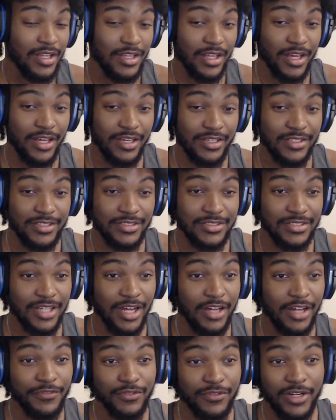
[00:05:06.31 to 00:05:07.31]
Like, it's
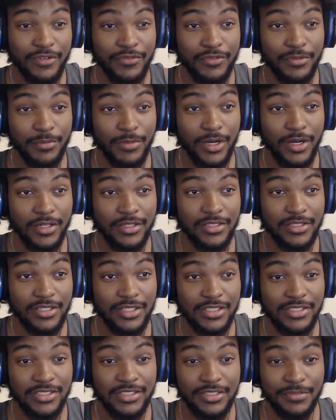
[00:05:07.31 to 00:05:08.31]
not for everybody, and
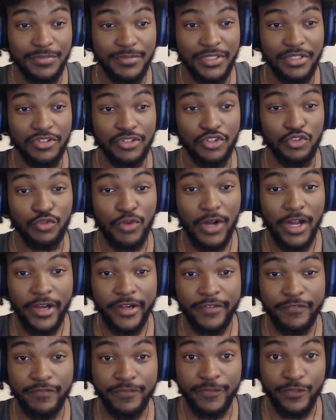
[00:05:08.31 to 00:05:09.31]
that should be a
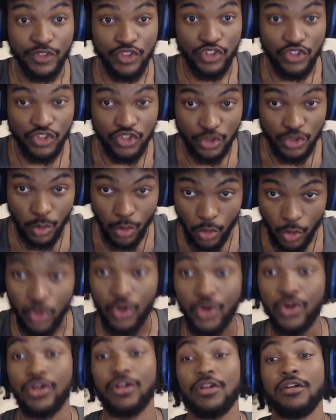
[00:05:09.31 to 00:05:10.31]
grind for
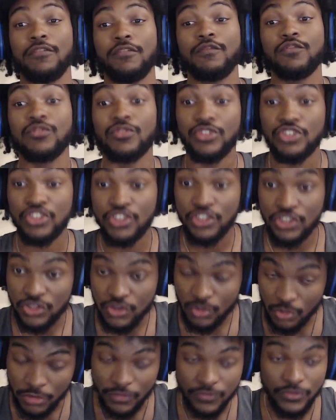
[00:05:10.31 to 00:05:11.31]
sure, for
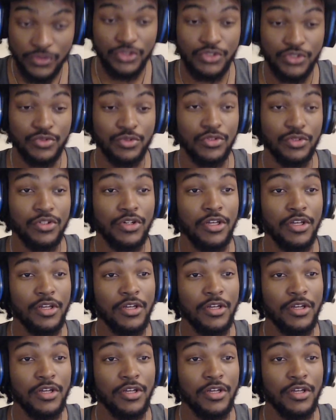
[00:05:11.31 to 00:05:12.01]
sure, for sure.